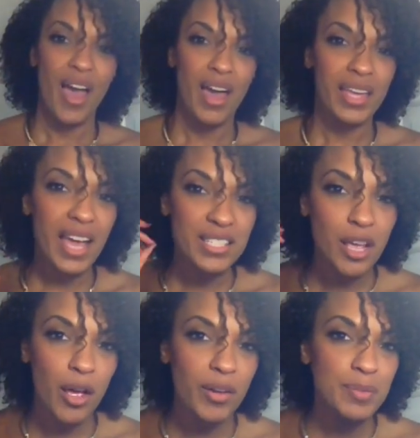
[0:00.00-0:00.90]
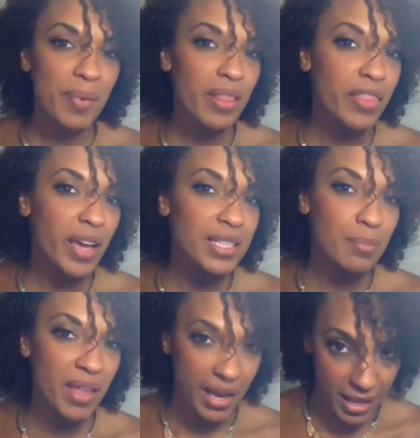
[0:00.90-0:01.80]
Okay, so it's been
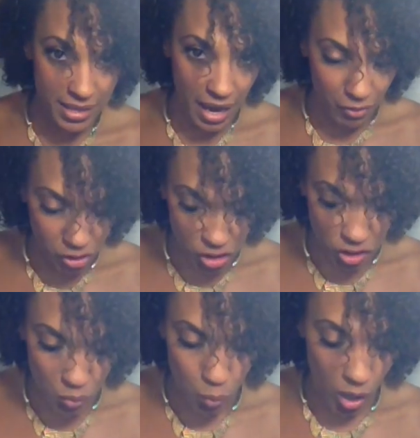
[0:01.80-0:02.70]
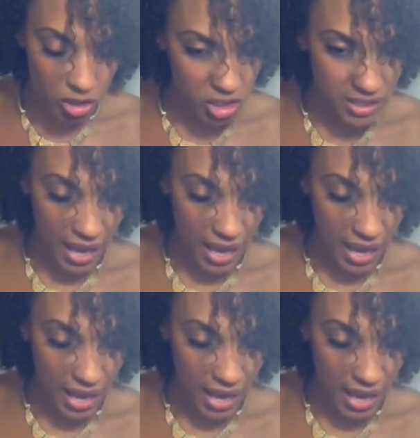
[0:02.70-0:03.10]
thirty minutes and I've just washed